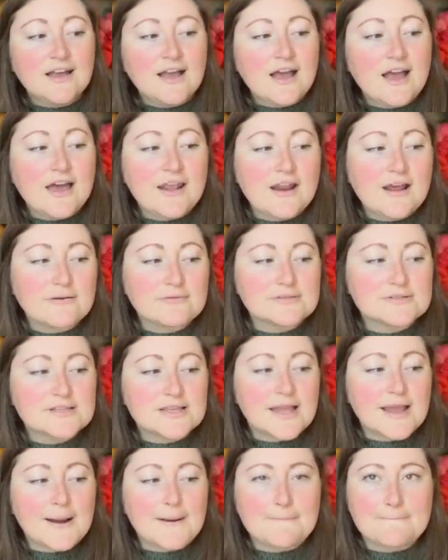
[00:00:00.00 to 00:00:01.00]
And I was
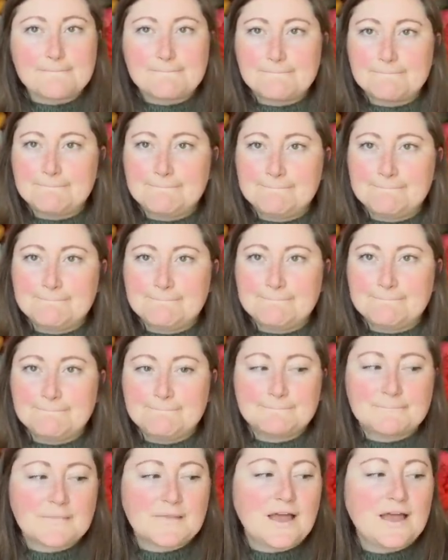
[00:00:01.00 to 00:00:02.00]
like,
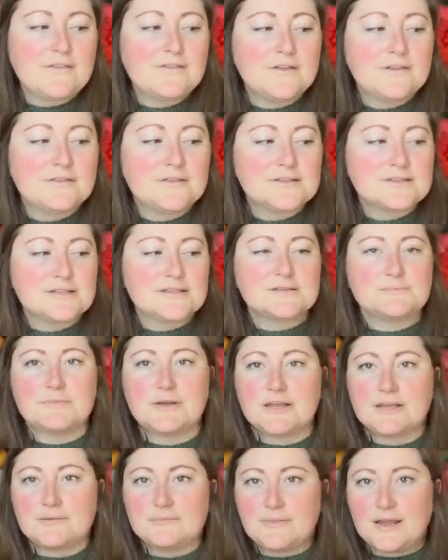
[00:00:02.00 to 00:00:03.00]
And then this is
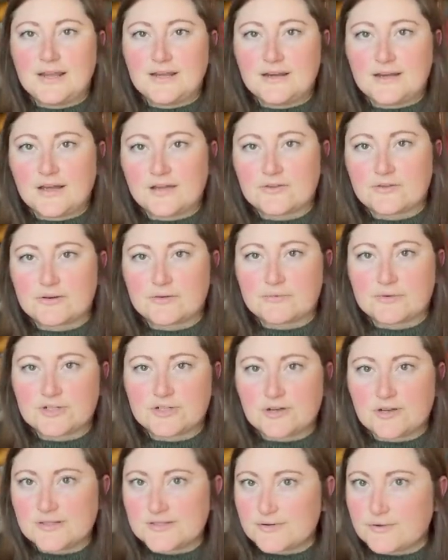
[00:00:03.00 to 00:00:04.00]
my main color, which
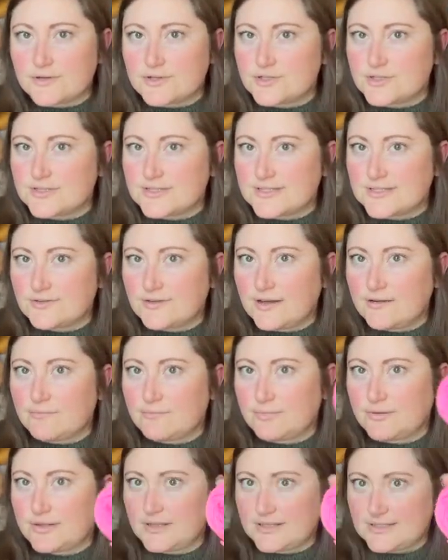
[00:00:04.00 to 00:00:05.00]
also I should still have
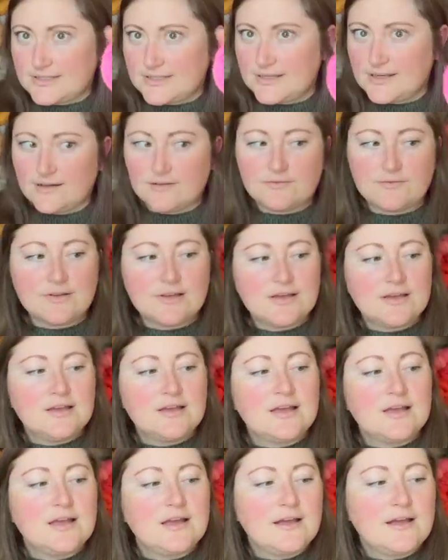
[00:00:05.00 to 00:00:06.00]
plenty of.
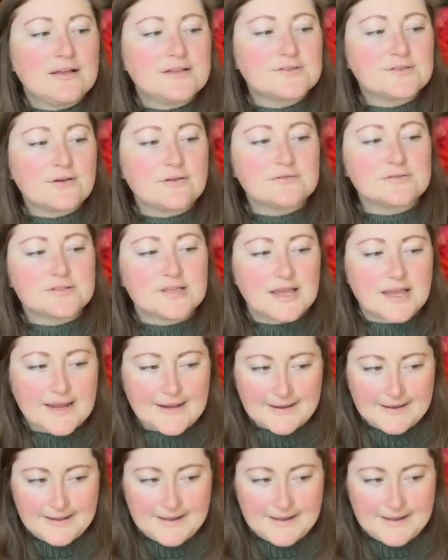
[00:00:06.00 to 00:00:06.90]
And so I was like,